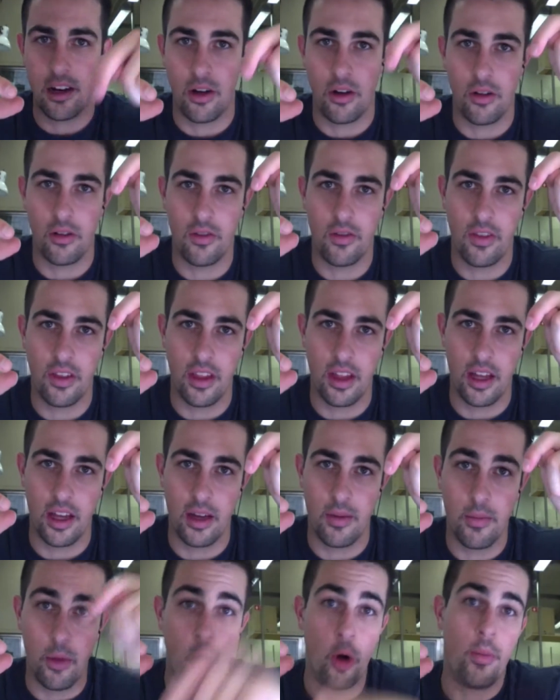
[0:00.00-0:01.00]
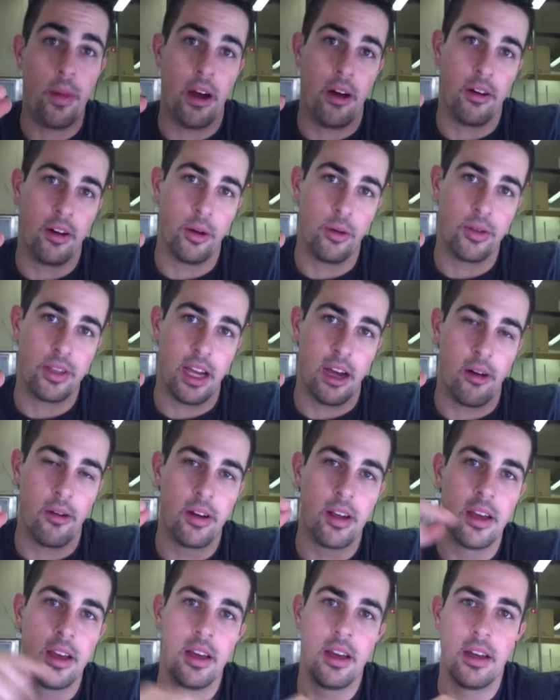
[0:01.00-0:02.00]
all of the bone marrow goes out
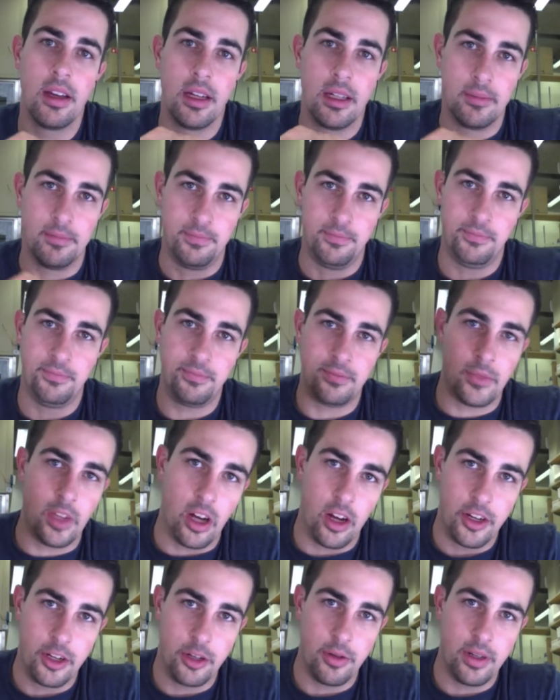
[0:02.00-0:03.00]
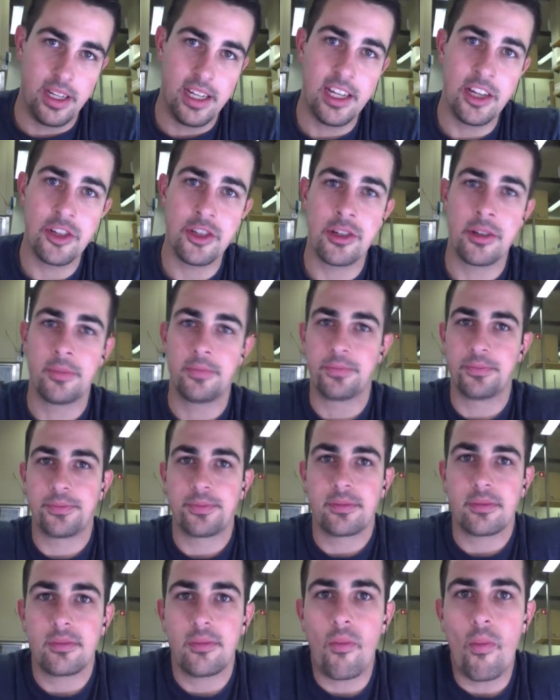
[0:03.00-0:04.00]
onto a dish.
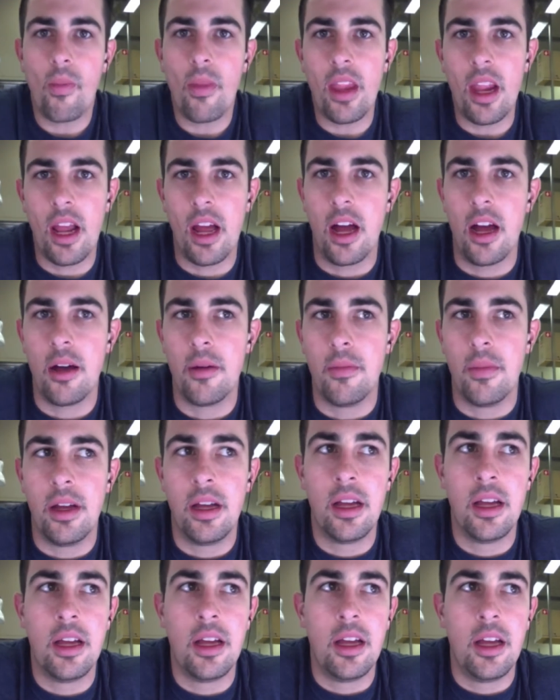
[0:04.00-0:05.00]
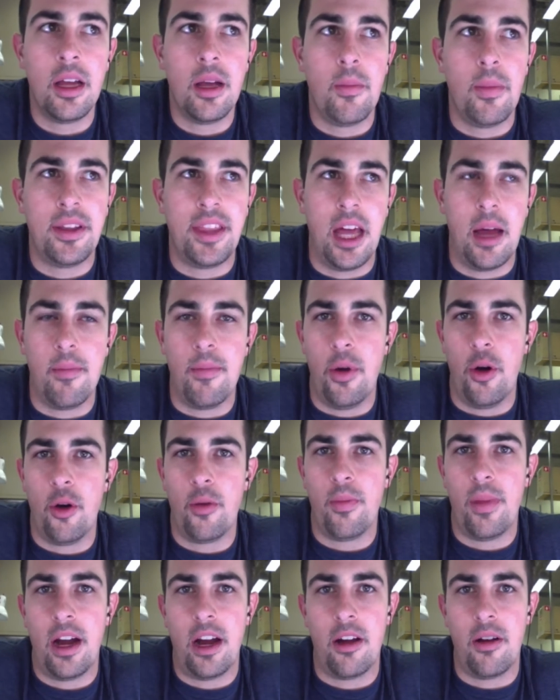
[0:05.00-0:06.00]
But that
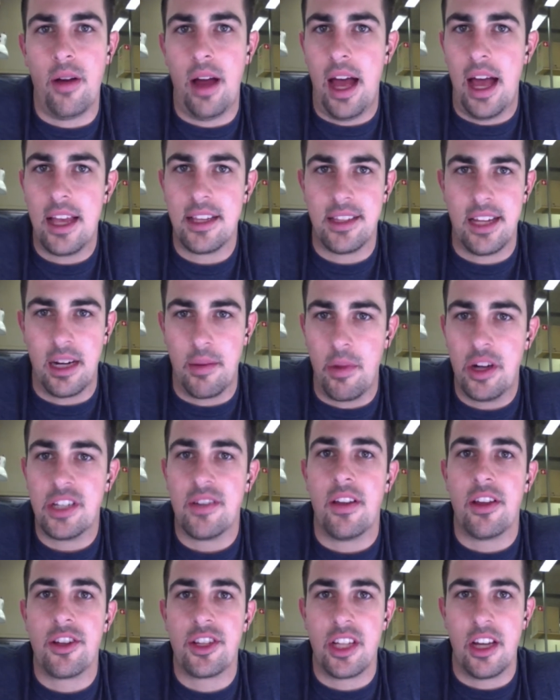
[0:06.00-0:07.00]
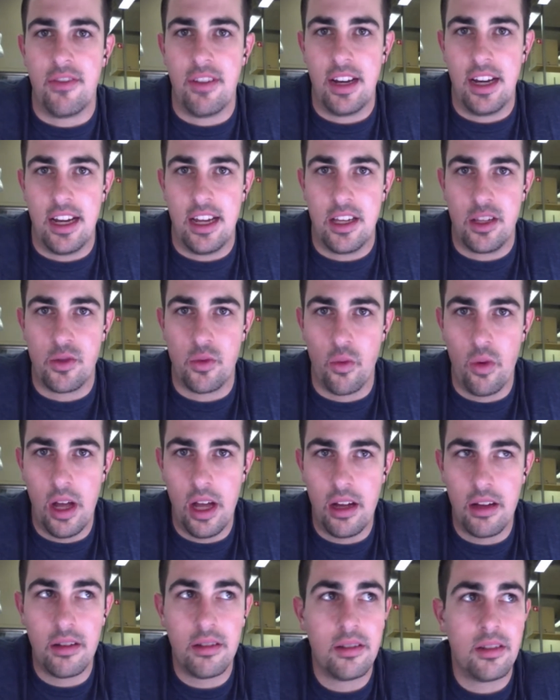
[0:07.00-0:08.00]
bone marrow has like a bunch of other stuff in it as
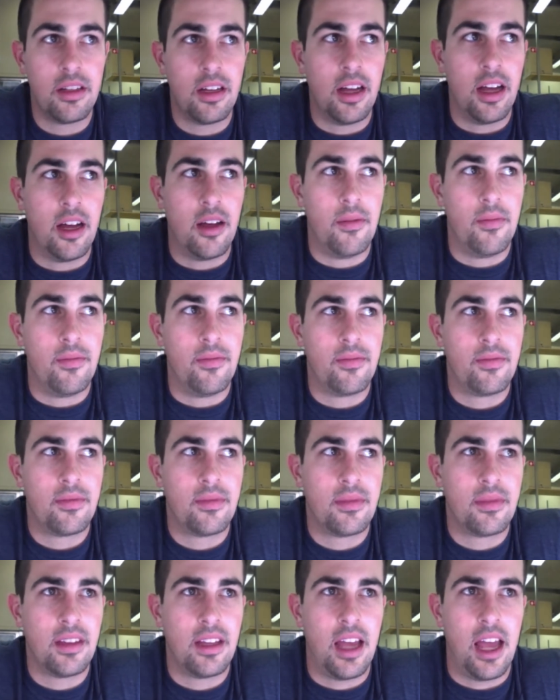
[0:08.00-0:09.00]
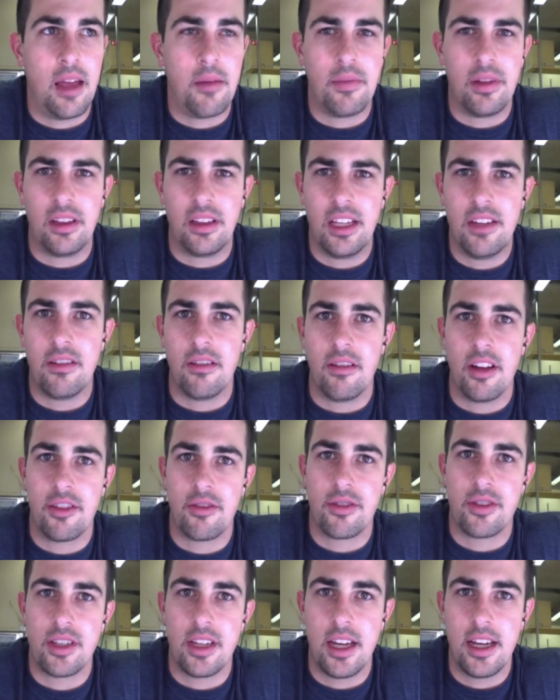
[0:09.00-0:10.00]
well. I believe
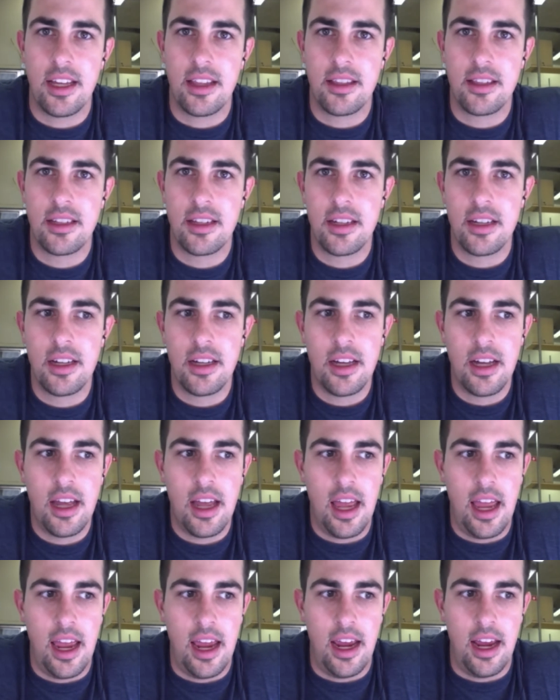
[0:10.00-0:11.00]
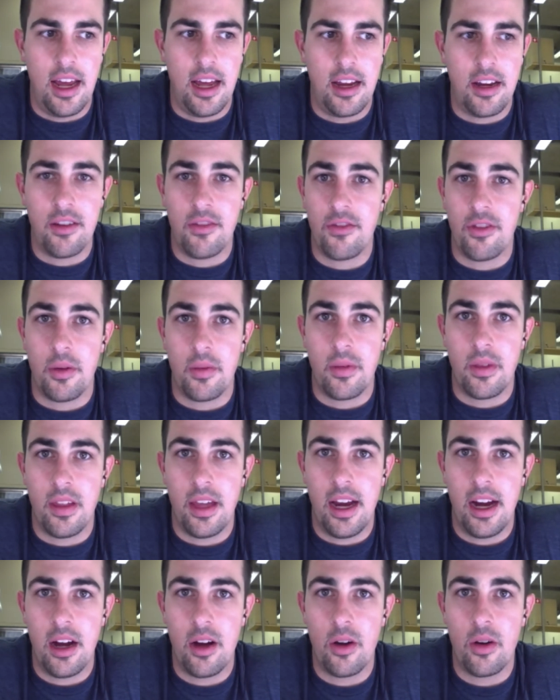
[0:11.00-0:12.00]
erythrocytes. And from
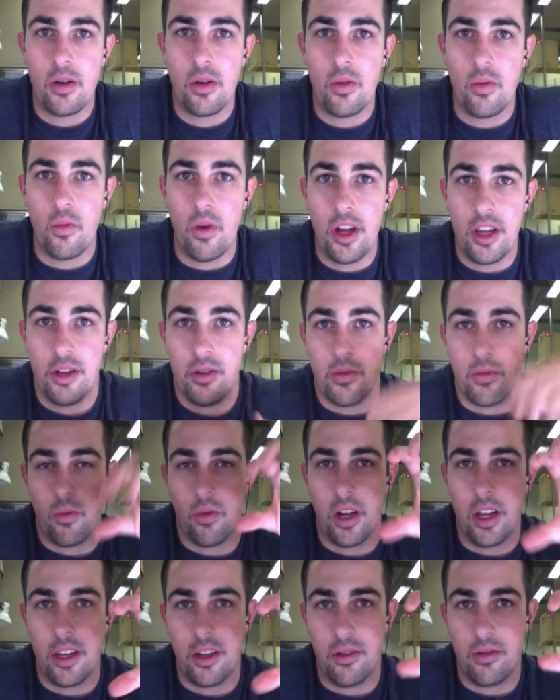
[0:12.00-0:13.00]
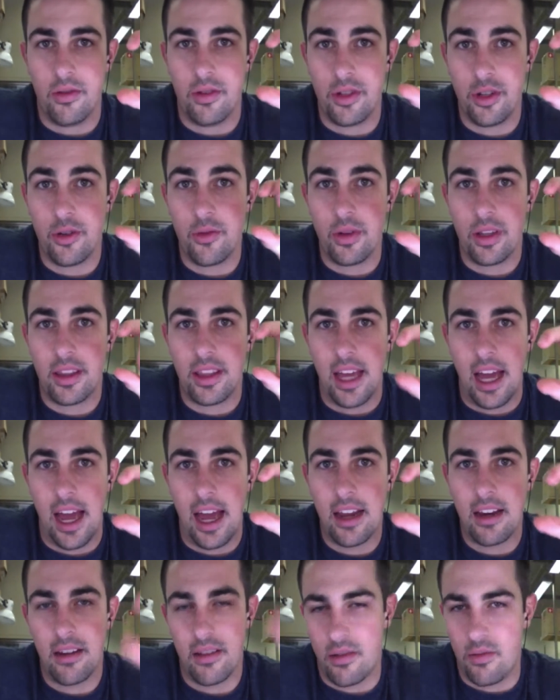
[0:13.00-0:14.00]
there, what you do with that,